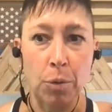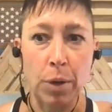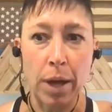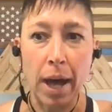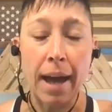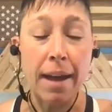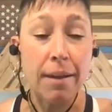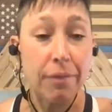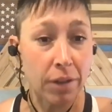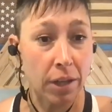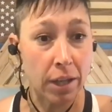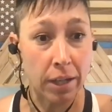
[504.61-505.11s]

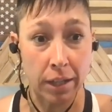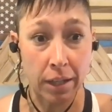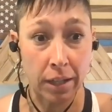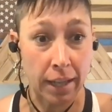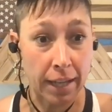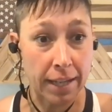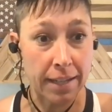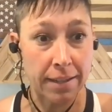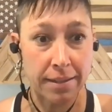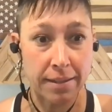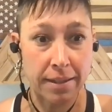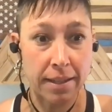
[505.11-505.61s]
I have a lot of
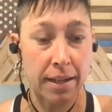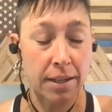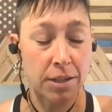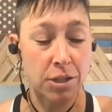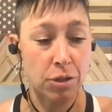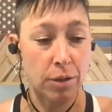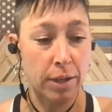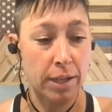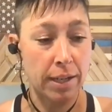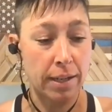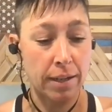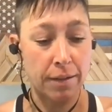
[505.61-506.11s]
clients that I
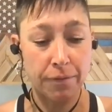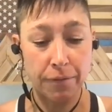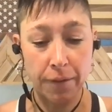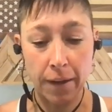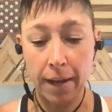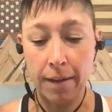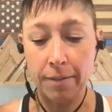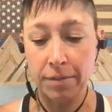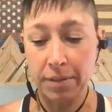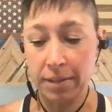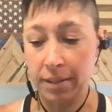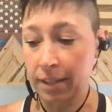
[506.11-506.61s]
train at
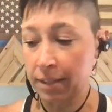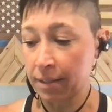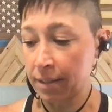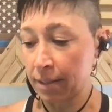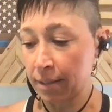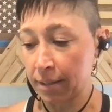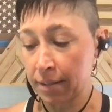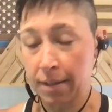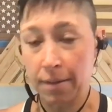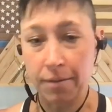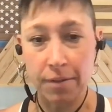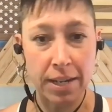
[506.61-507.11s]
five, six,
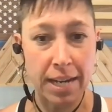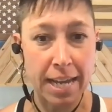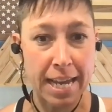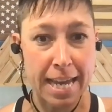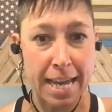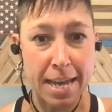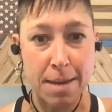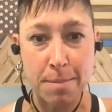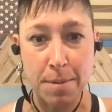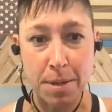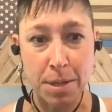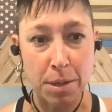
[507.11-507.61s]
and seven
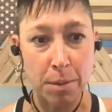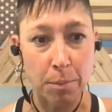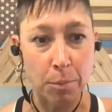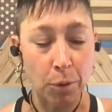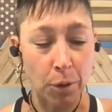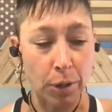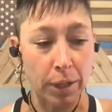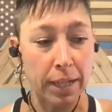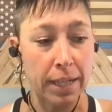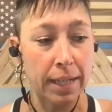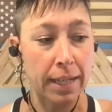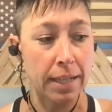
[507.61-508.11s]
a.m. in the
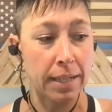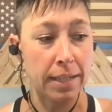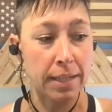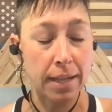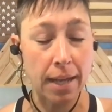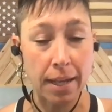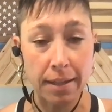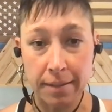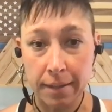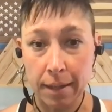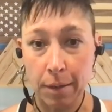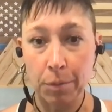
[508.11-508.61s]
morning, and
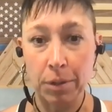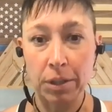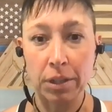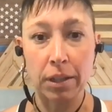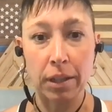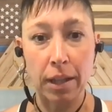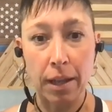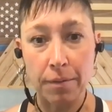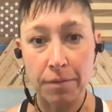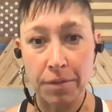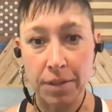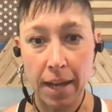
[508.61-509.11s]
yes, I would
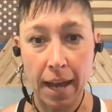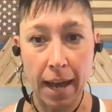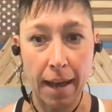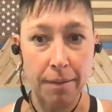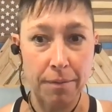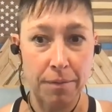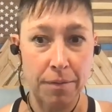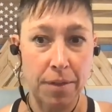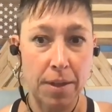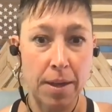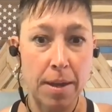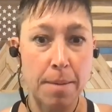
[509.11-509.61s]
love to
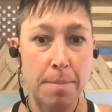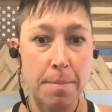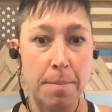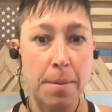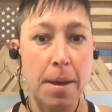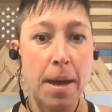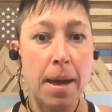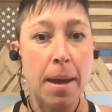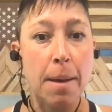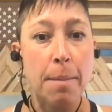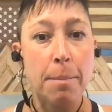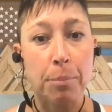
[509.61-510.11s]
have them
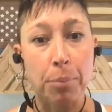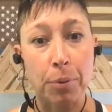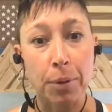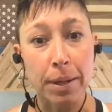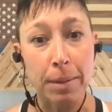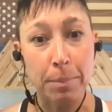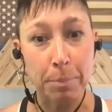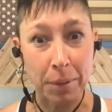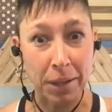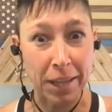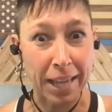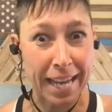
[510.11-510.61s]

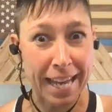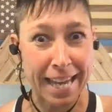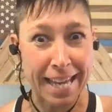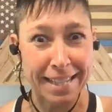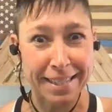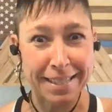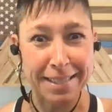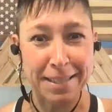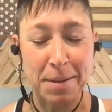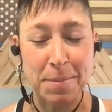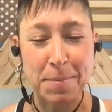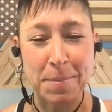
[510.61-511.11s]

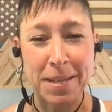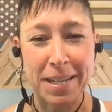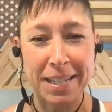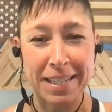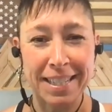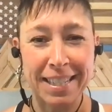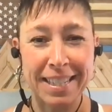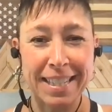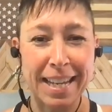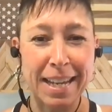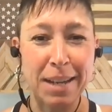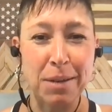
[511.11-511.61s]
pre-plan something
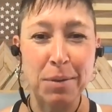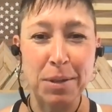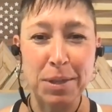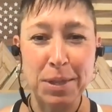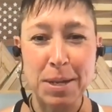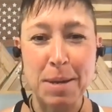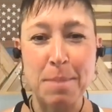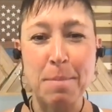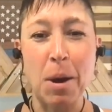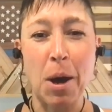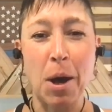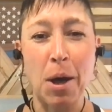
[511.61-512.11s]
to take with
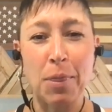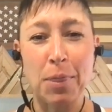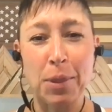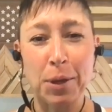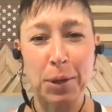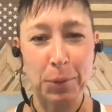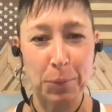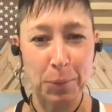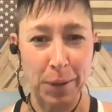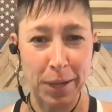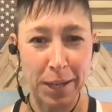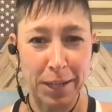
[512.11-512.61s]
them on
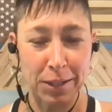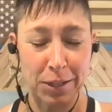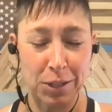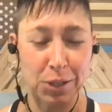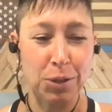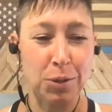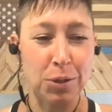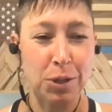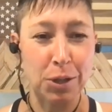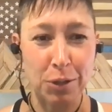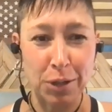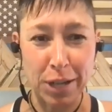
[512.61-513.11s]
their way
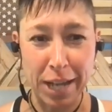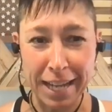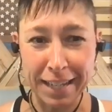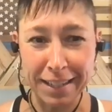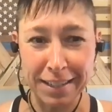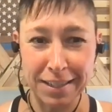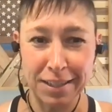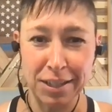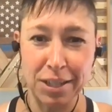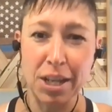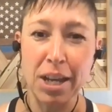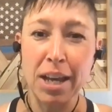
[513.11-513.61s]
to their
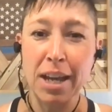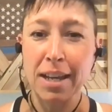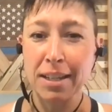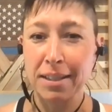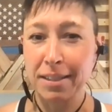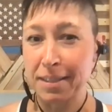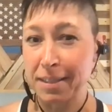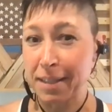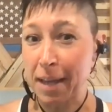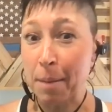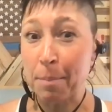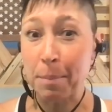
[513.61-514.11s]
next
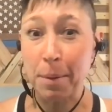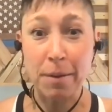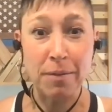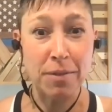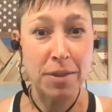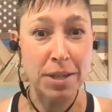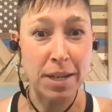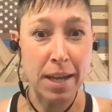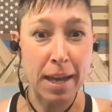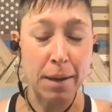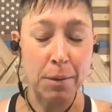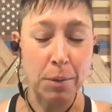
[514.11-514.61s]
step of
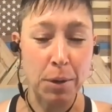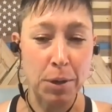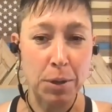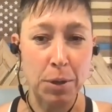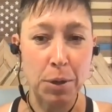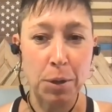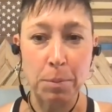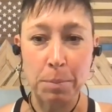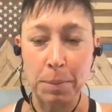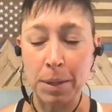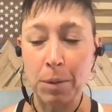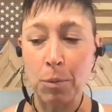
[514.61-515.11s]
the day,
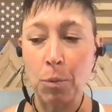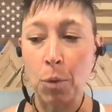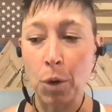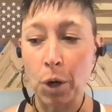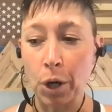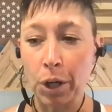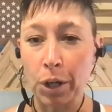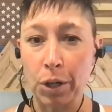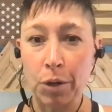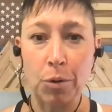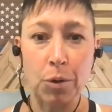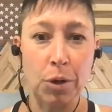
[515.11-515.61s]
whether it be
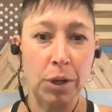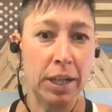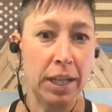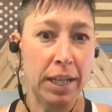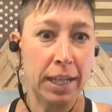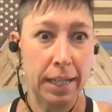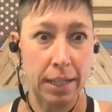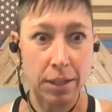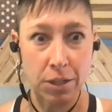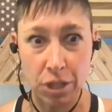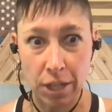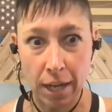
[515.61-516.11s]
work or
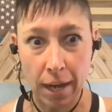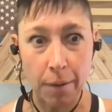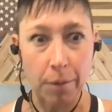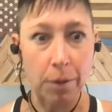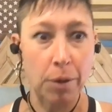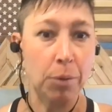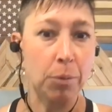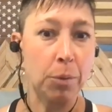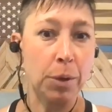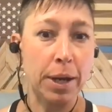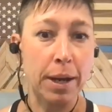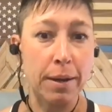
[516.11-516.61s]
getting a shower
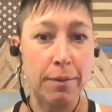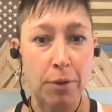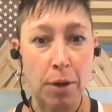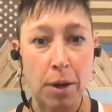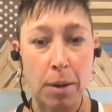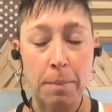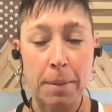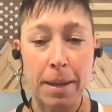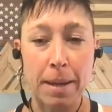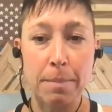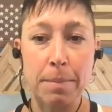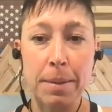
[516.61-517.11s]
or whatever
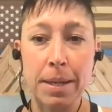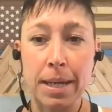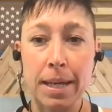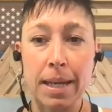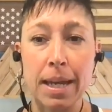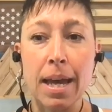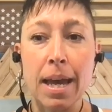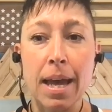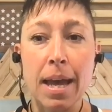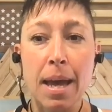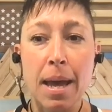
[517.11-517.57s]
it may be.